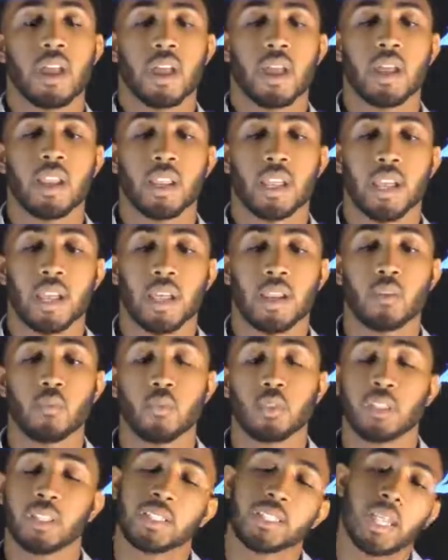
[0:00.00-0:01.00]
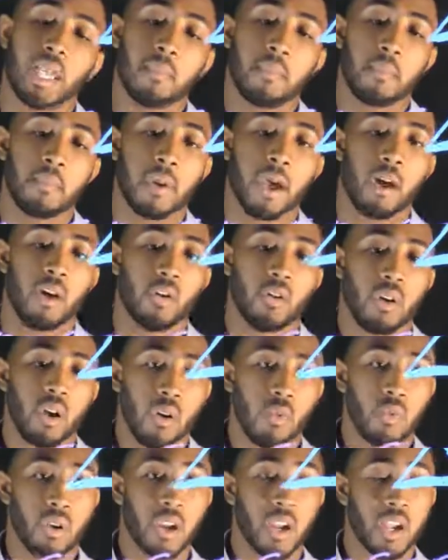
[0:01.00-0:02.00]
and end with the same amount,
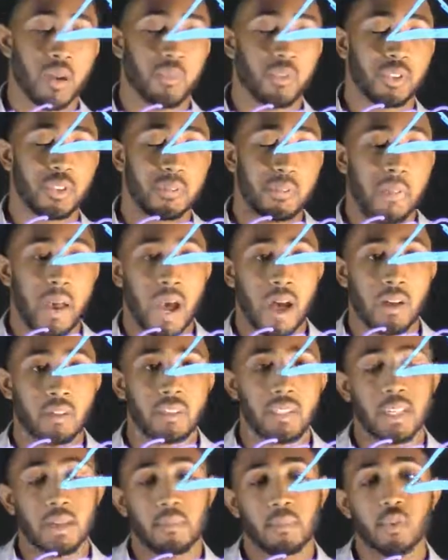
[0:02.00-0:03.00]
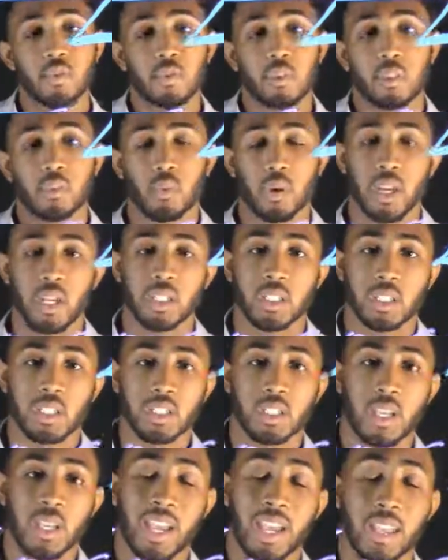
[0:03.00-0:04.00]
we're able to balance chemical
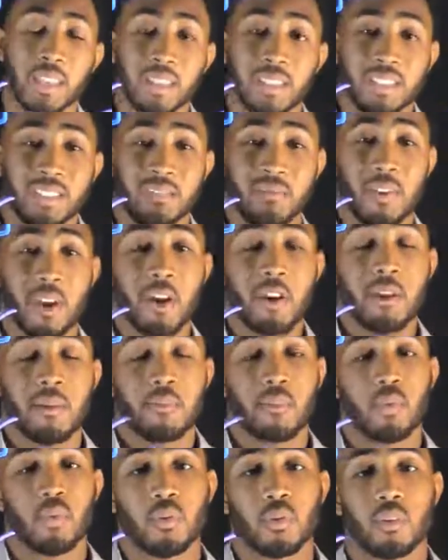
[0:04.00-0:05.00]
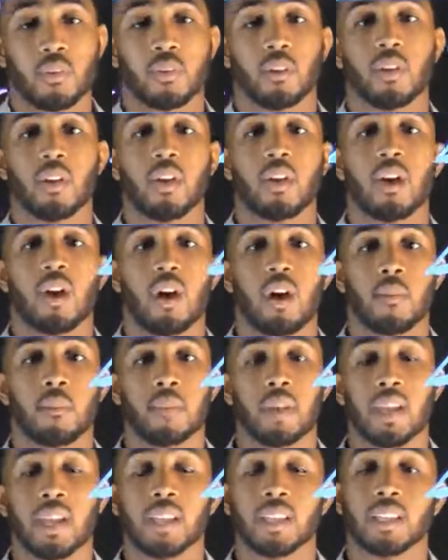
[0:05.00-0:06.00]
equations, and this is very important
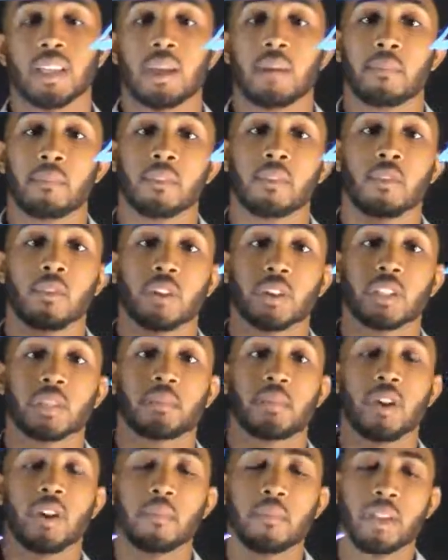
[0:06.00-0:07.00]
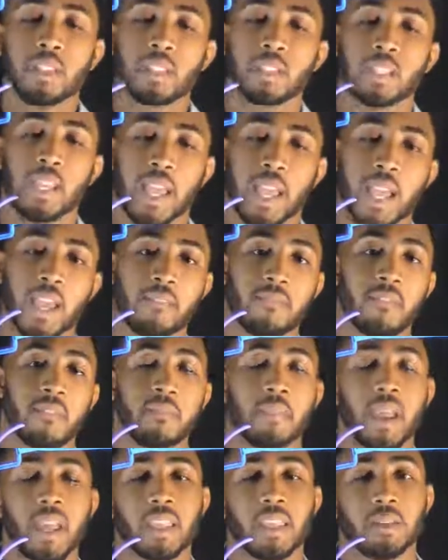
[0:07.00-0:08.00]
in chemical experiments and for
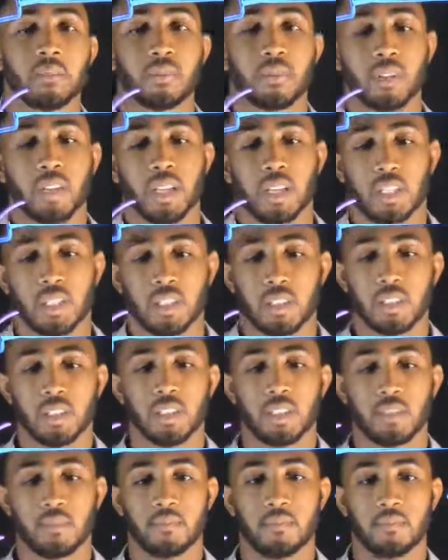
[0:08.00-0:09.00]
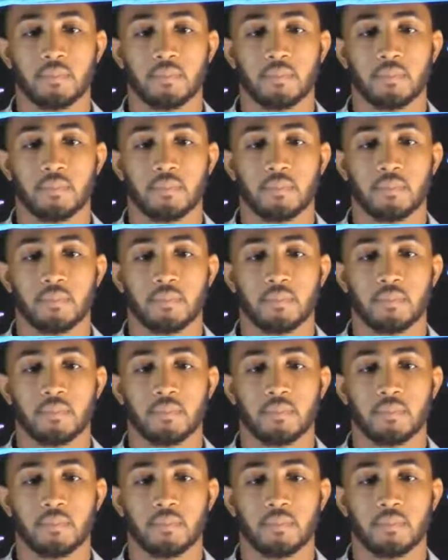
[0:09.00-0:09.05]
making predictions.